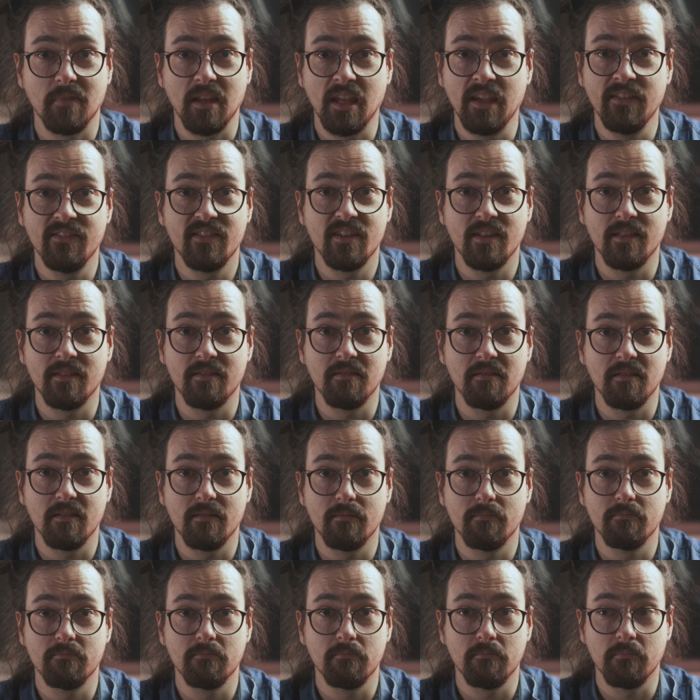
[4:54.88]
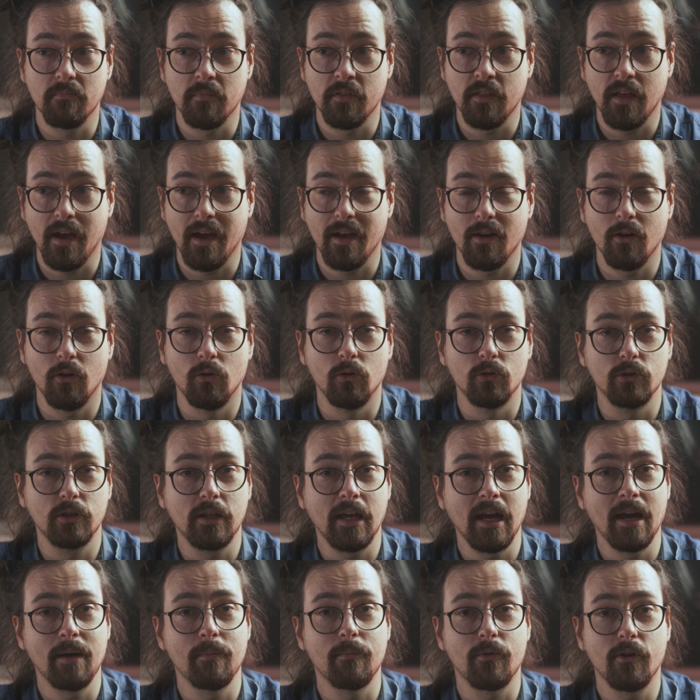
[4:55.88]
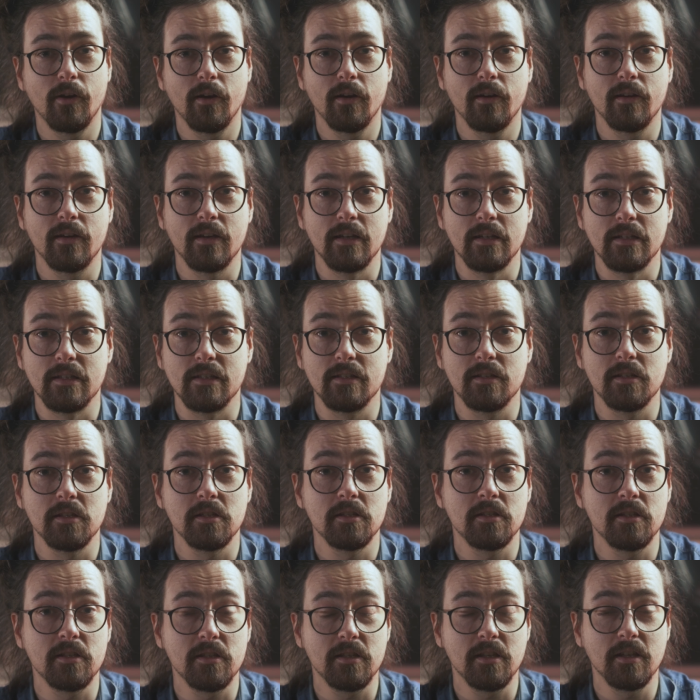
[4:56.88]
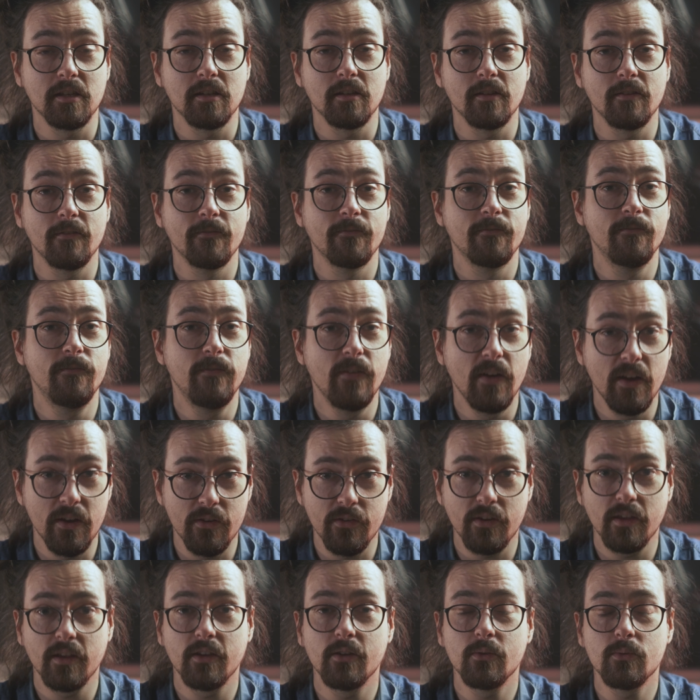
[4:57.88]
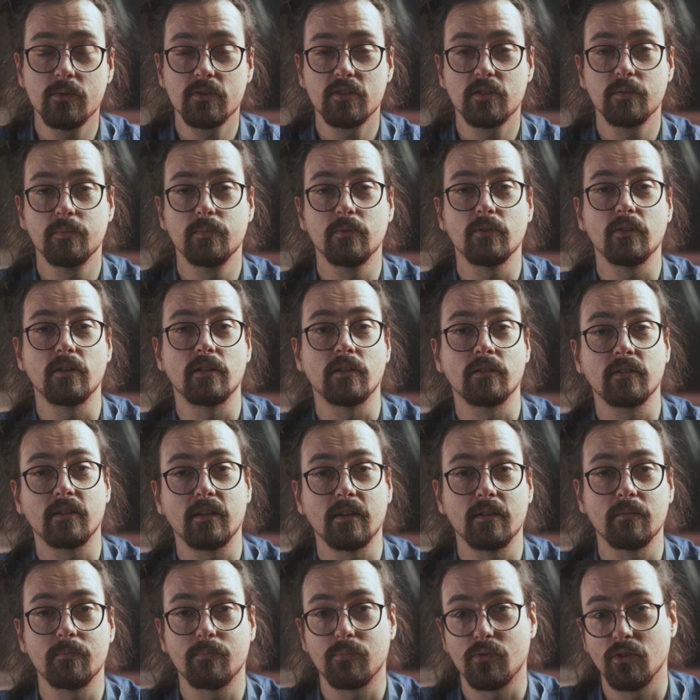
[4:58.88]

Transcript: Even that old camera is still very usable and can